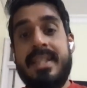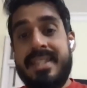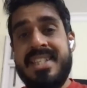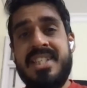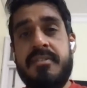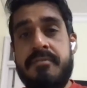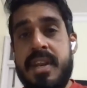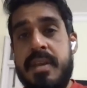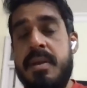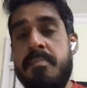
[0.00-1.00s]
This is a
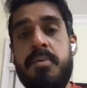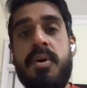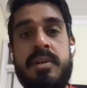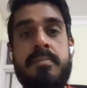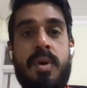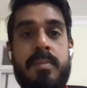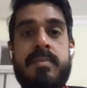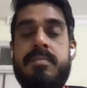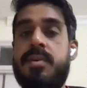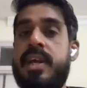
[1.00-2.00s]
very important
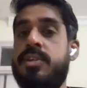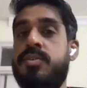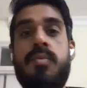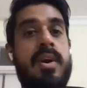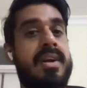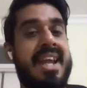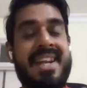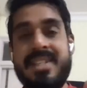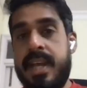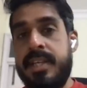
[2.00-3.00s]
problem, right? So what
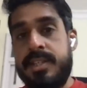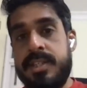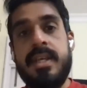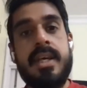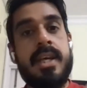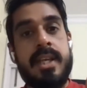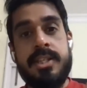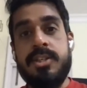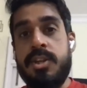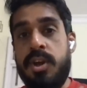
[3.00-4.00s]
data science
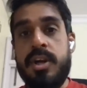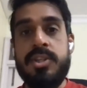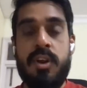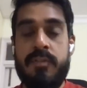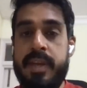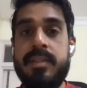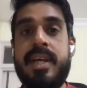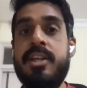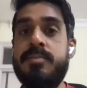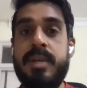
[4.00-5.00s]
is not solving,
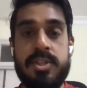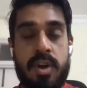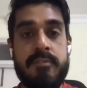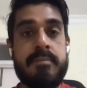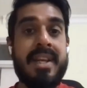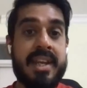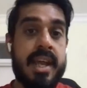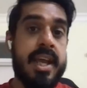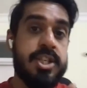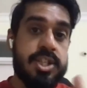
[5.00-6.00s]
that is being solved by
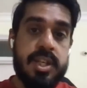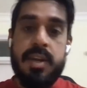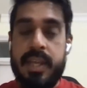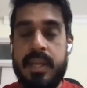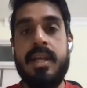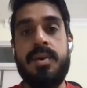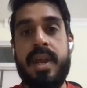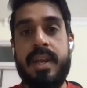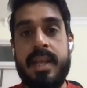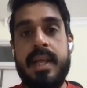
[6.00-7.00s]
data engineering,
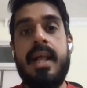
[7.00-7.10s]
right?